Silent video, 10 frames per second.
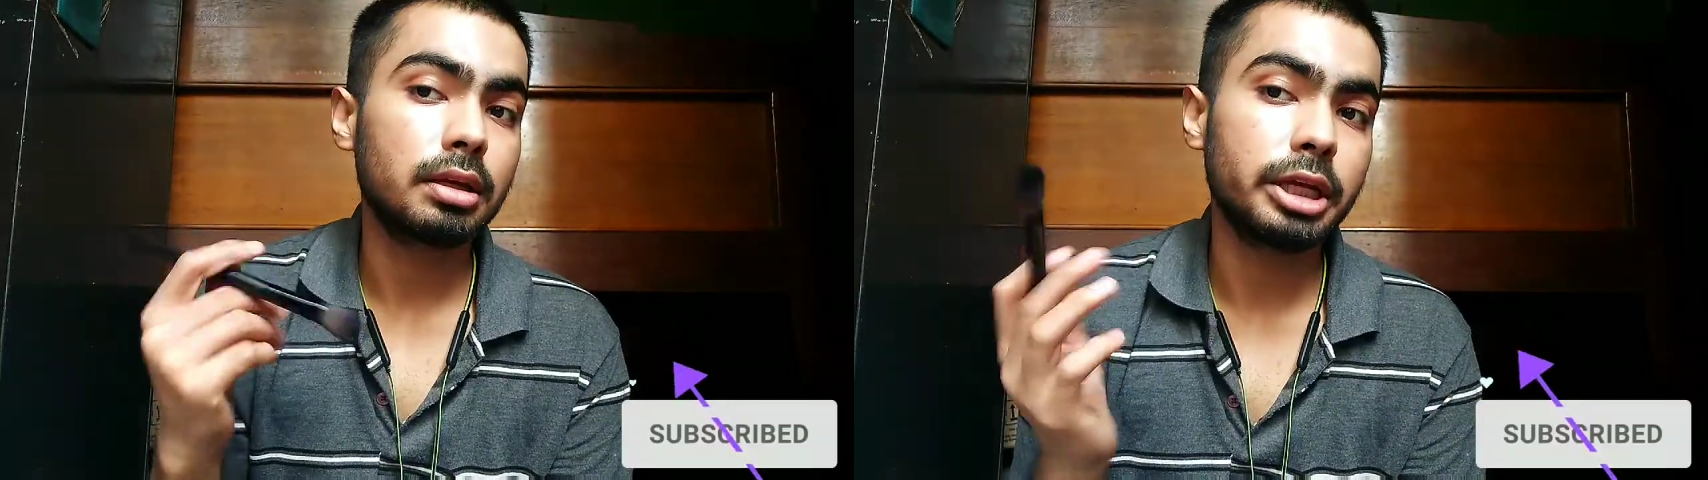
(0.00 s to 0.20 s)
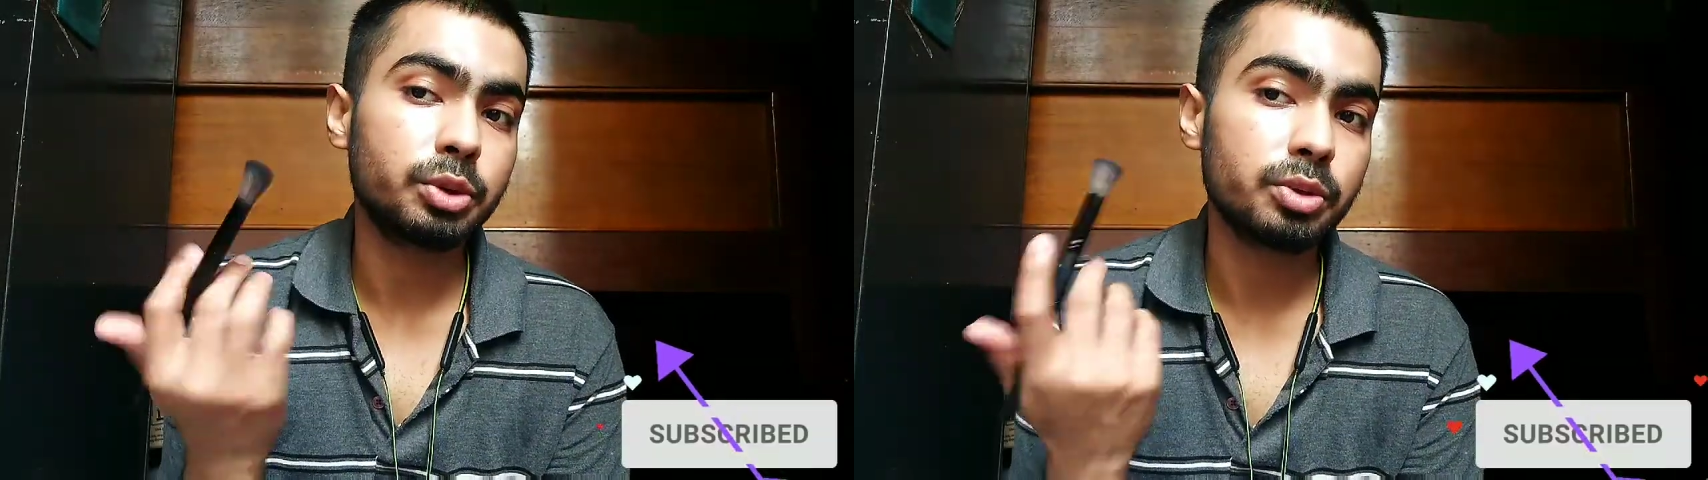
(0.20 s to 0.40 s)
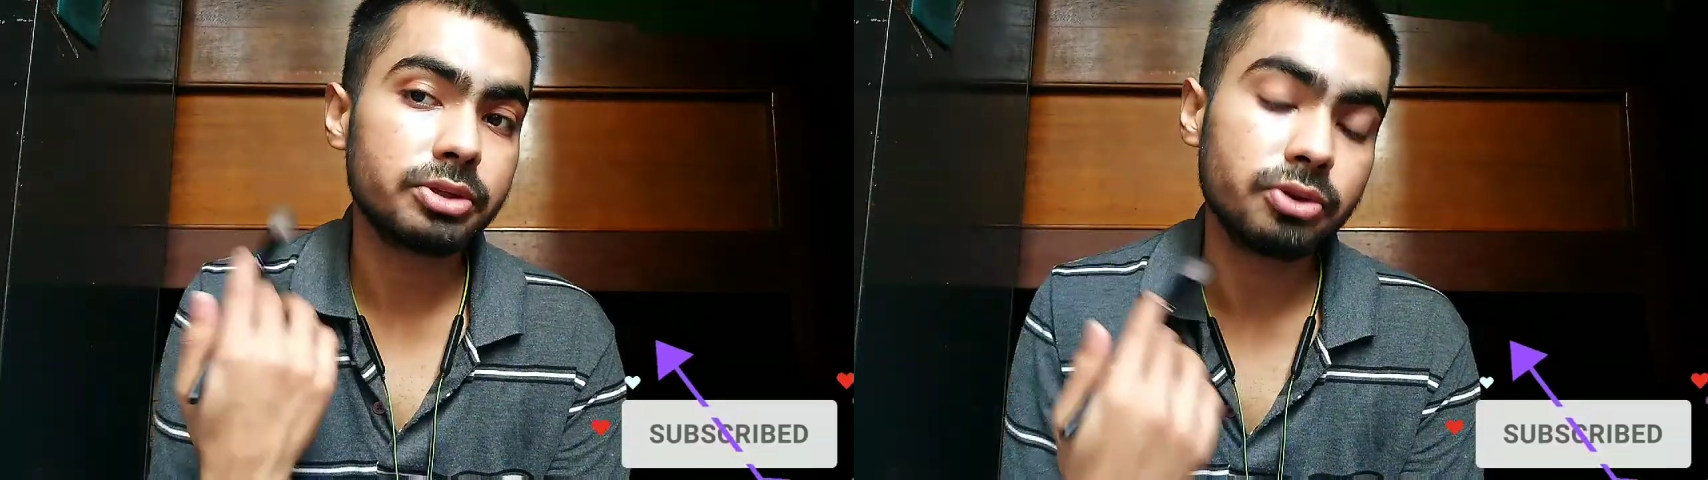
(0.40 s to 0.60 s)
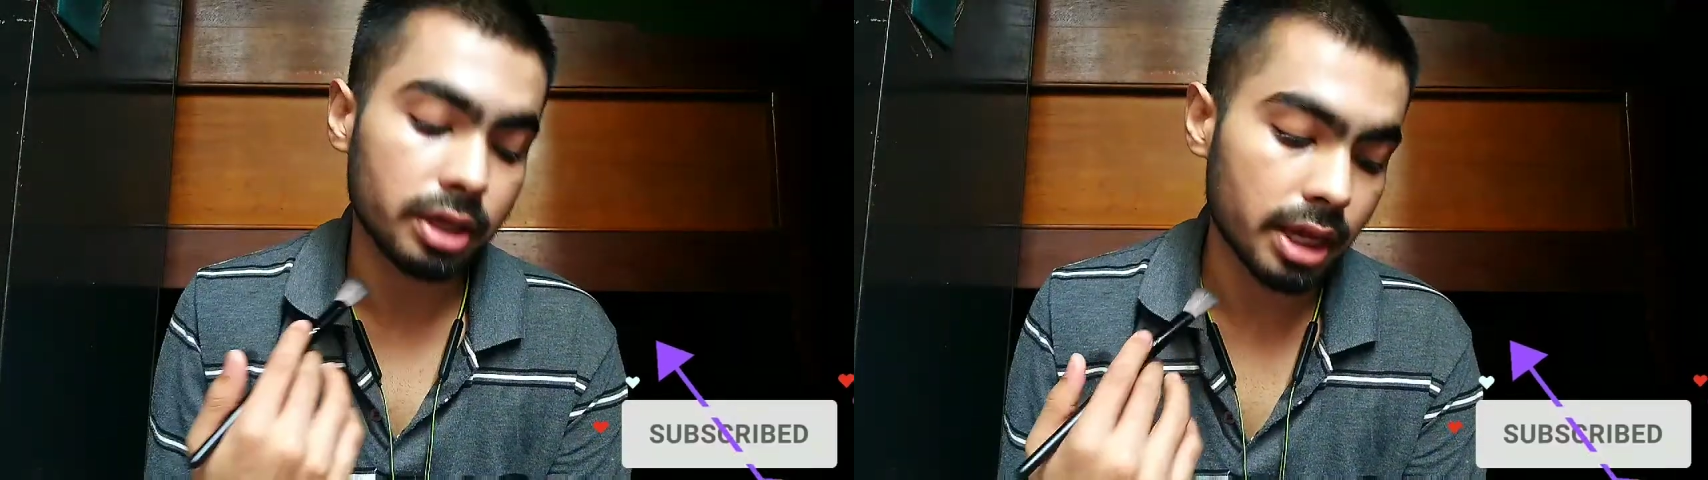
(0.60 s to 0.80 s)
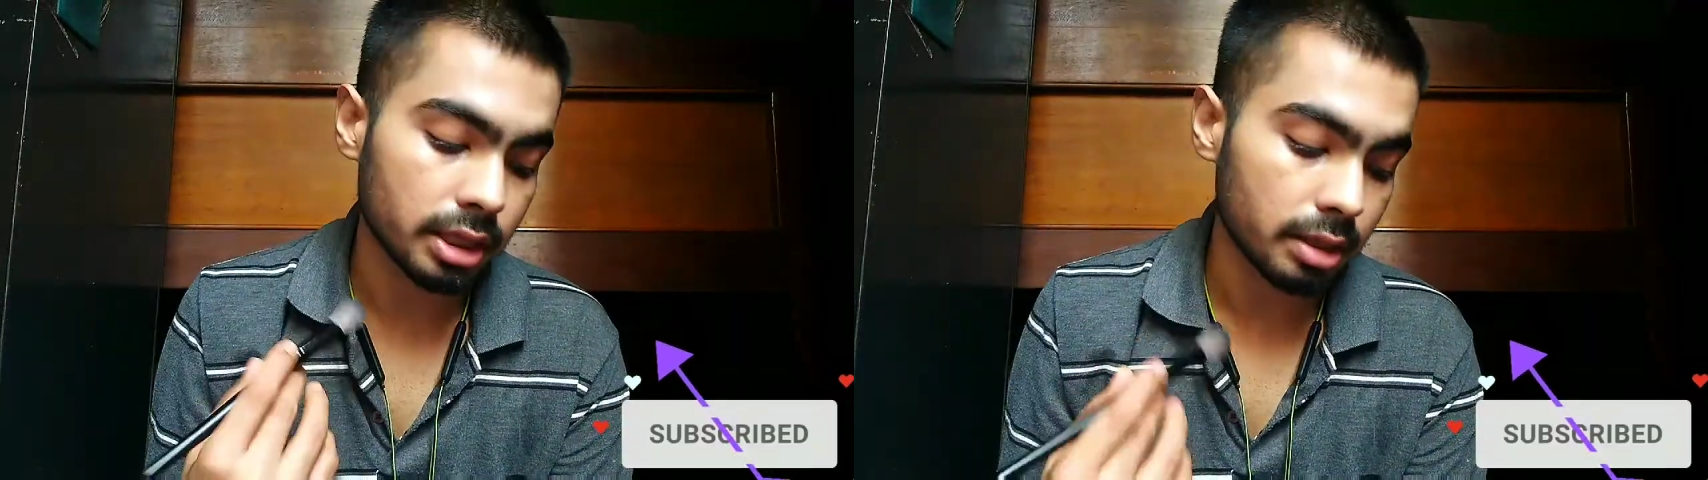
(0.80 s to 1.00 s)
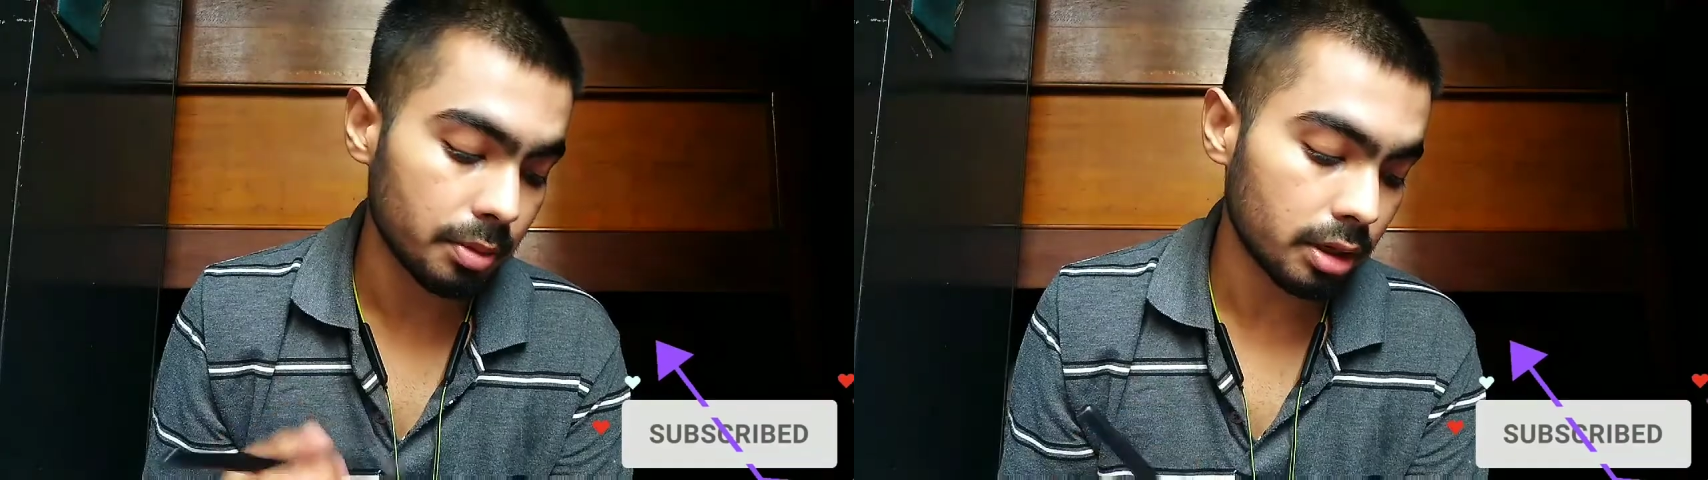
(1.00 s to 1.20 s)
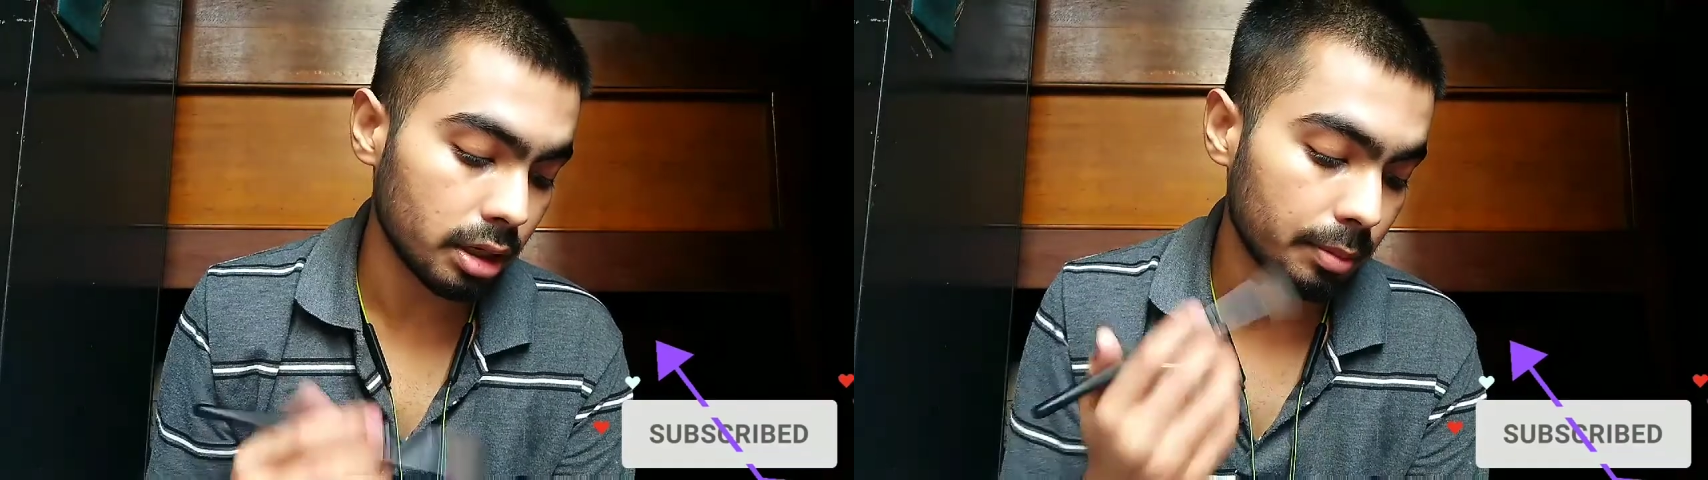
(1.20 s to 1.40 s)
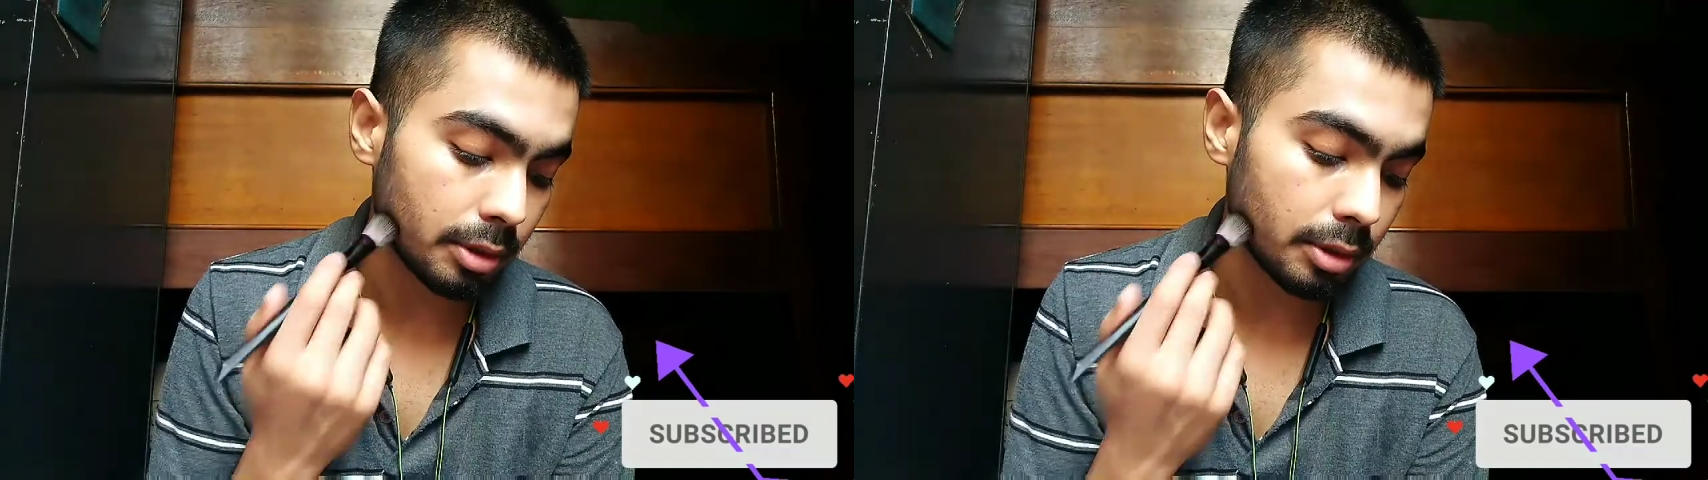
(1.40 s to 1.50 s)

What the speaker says: Like it was tricky at the